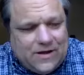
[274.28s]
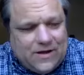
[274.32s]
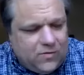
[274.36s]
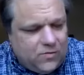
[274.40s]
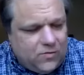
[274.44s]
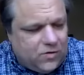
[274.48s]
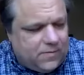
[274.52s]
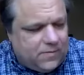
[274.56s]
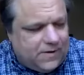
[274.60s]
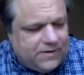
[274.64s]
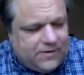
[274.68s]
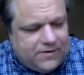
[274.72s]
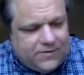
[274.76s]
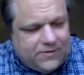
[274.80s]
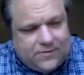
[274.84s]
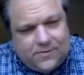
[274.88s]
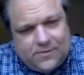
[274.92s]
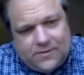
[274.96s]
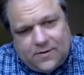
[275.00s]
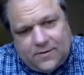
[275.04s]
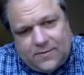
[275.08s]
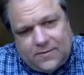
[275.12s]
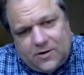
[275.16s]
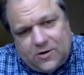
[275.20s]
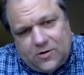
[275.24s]
What about you,
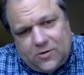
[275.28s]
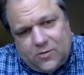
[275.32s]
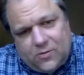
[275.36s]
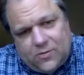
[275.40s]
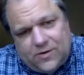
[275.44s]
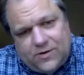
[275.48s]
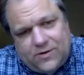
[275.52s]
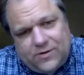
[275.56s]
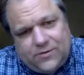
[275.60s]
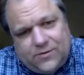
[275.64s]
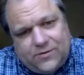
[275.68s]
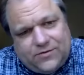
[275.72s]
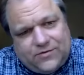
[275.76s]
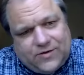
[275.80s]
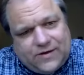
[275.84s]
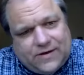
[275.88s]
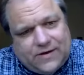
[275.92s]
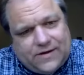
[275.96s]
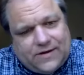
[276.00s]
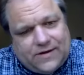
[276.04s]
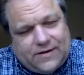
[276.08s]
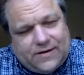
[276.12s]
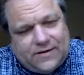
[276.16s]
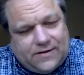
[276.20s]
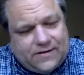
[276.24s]
Amaro? What are you
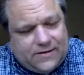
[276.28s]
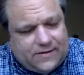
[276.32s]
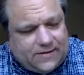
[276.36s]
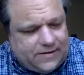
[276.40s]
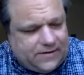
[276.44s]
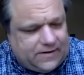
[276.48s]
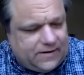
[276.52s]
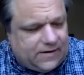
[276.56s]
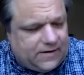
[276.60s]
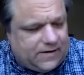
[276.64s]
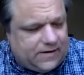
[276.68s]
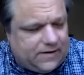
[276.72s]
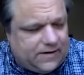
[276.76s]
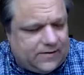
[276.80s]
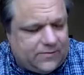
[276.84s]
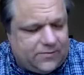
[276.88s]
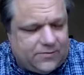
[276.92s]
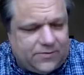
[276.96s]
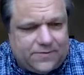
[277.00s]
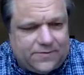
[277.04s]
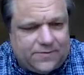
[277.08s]
seeing in Hayward?